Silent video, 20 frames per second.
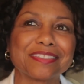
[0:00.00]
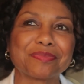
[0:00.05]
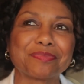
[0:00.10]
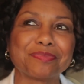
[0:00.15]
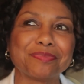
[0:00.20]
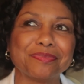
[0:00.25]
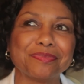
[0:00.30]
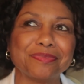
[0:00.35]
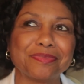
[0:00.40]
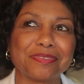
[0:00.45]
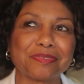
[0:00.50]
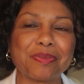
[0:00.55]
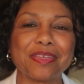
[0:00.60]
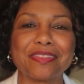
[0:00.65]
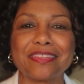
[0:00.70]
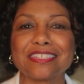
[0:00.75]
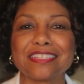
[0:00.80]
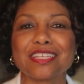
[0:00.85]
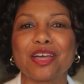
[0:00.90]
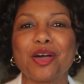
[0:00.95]

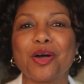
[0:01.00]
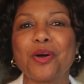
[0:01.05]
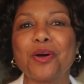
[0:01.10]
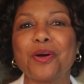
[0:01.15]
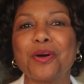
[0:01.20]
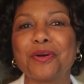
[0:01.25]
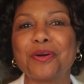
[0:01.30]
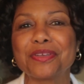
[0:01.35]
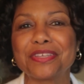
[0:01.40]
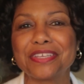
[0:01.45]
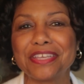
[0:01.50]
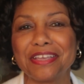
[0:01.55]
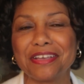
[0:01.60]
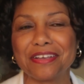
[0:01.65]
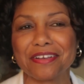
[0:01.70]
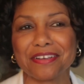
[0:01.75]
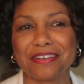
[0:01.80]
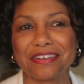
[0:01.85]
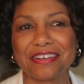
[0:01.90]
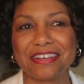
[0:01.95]
spent this whole
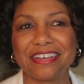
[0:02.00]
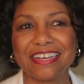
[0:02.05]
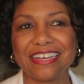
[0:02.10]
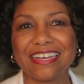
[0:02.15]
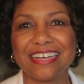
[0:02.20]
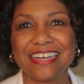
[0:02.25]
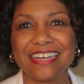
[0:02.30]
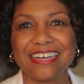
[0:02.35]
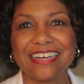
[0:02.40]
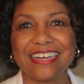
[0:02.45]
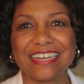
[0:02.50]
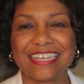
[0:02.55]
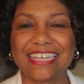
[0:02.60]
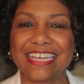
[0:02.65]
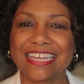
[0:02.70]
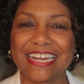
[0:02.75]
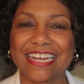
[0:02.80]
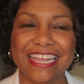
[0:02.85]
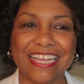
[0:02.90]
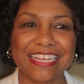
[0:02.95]
year
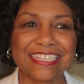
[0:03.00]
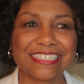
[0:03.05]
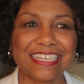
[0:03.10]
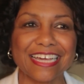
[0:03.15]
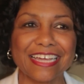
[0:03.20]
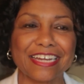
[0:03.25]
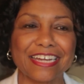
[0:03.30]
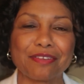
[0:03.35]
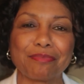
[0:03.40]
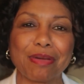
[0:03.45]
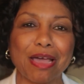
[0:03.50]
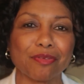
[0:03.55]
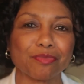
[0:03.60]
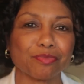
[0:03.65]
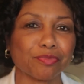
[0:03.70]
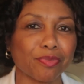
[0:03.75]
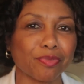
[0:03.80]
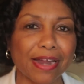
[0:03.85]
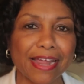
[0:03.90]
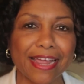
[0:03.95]
getting excited about
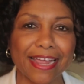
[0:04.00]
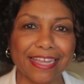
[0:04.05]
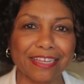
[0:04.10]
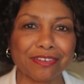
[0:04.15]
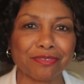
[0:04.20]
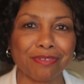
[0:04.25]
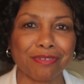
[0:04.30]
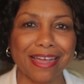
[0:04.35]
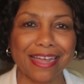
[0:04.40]
bragging